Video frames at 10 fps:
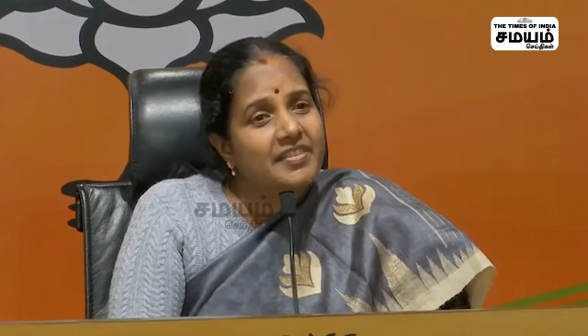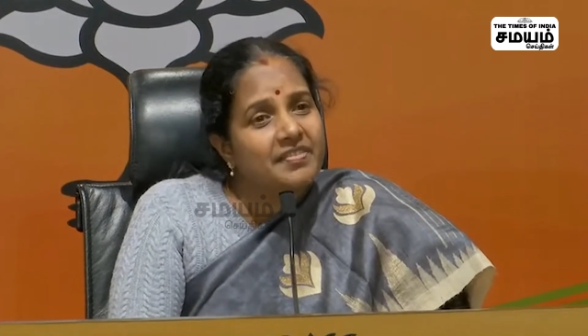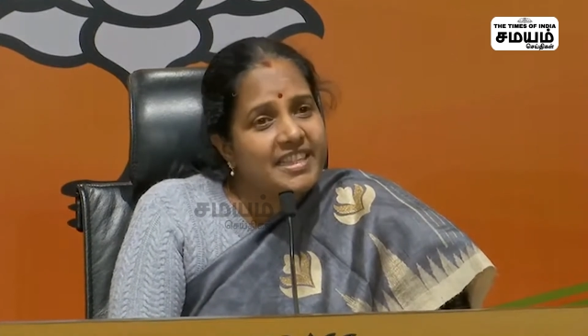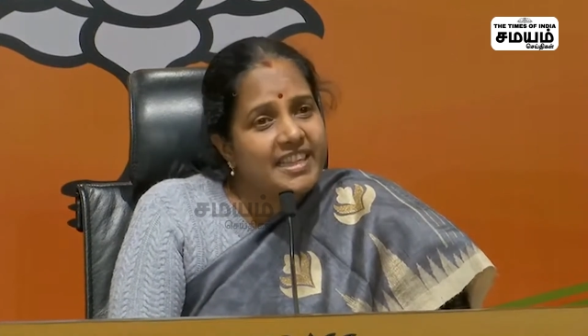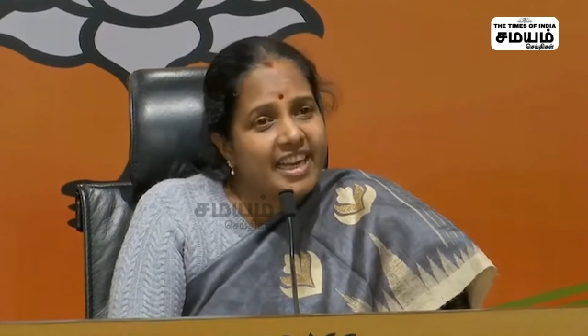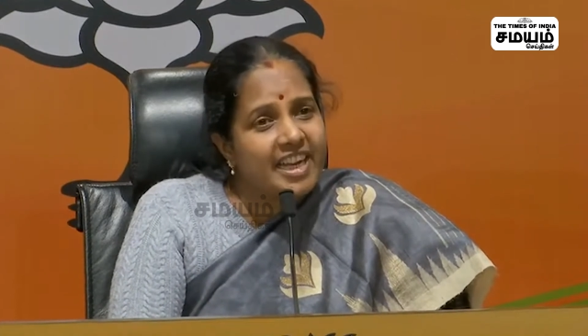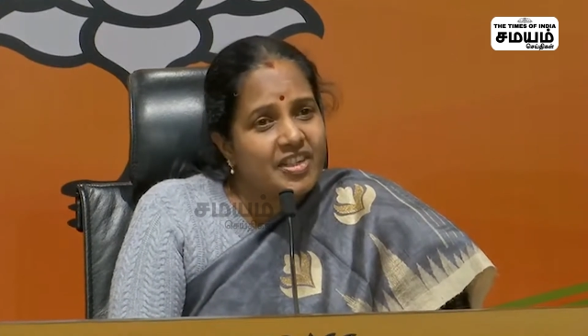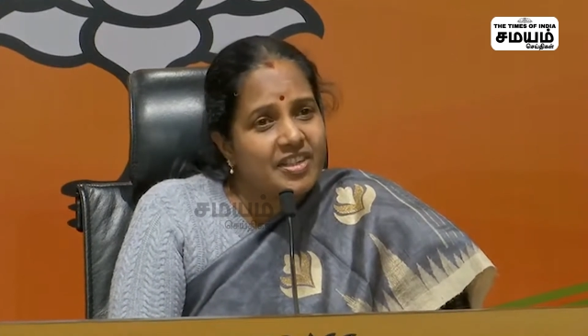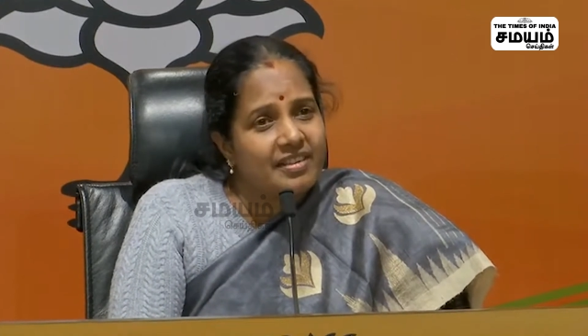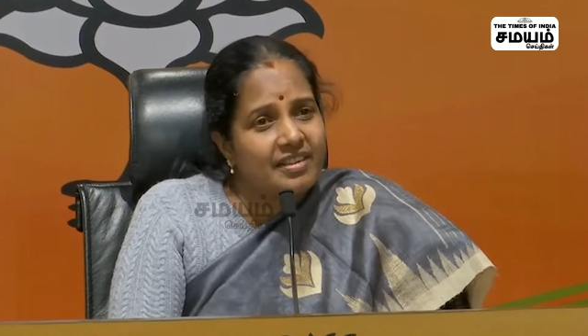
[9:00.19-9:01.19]

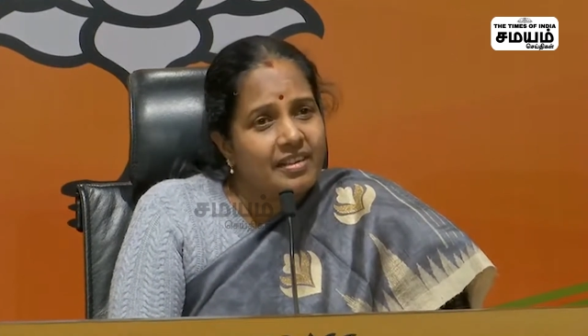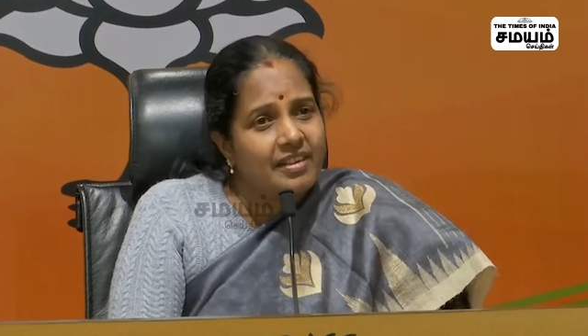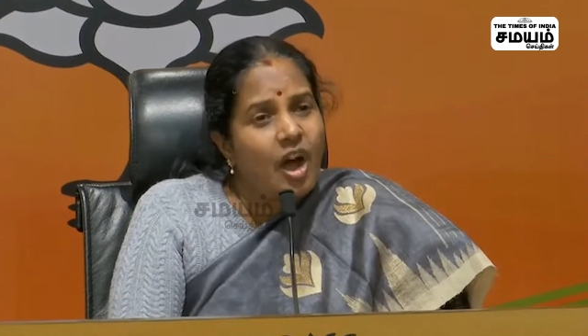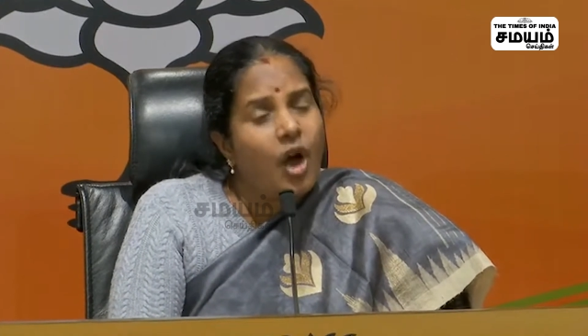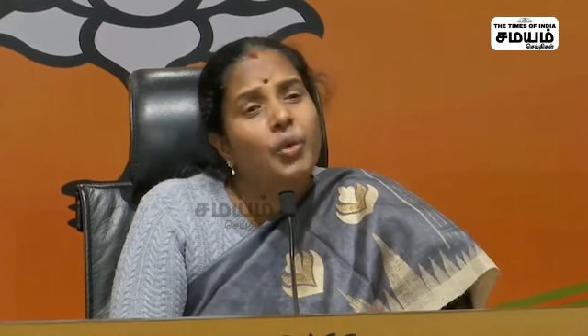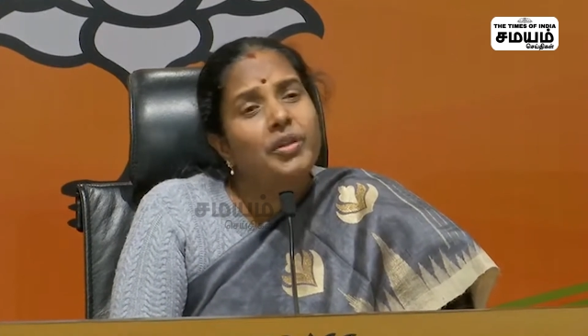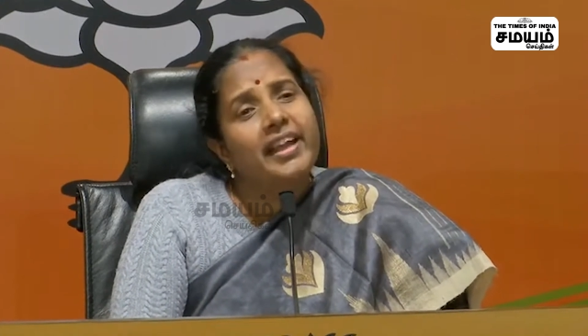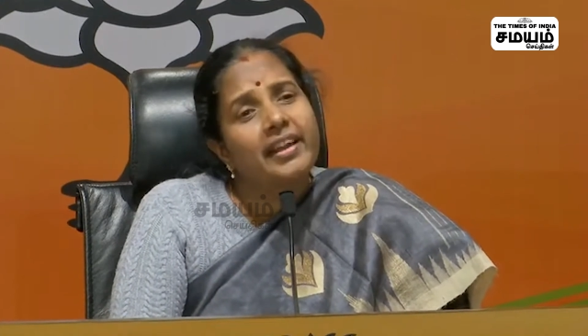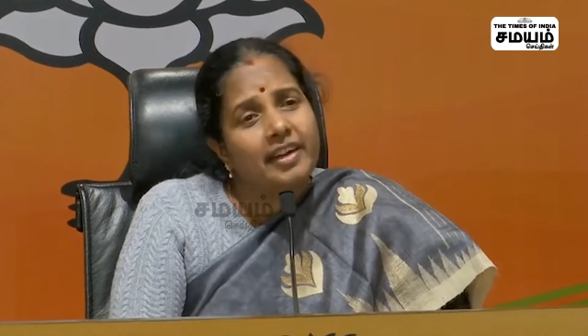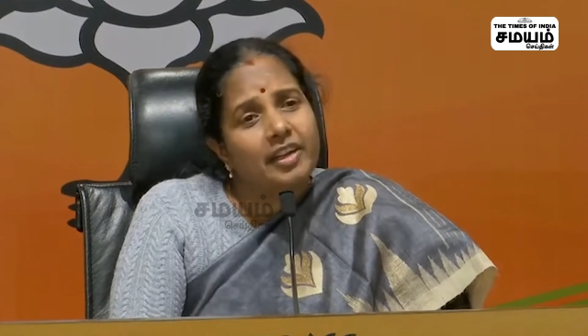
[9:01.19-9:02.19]
investigation, how
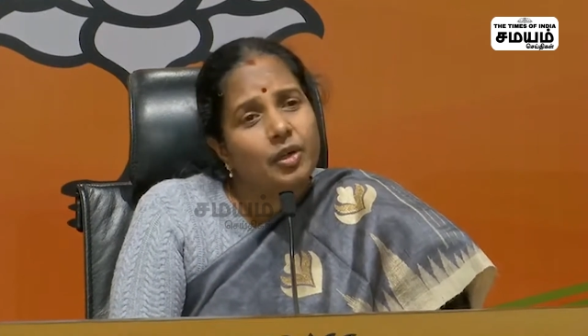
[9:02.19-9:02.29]
they are